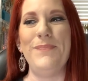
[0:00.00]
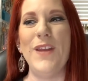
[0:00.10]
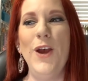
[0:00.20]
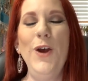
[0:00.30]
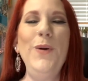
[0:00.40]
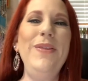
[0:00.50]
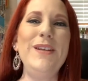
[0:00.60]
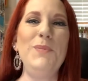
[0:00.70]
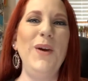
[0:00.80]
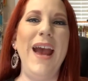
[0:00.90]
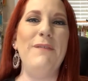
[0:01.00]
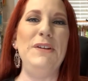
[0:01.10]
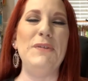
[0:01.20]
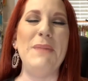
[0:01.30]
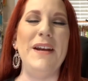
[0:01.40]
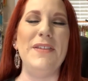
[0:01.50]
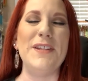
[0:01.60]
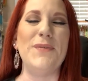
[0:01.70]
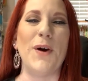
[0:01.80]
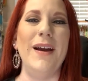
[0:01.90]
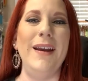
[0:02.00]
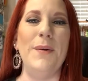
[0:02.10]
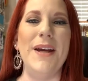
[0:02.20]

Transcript: who at this point haven't even made it this far anyway.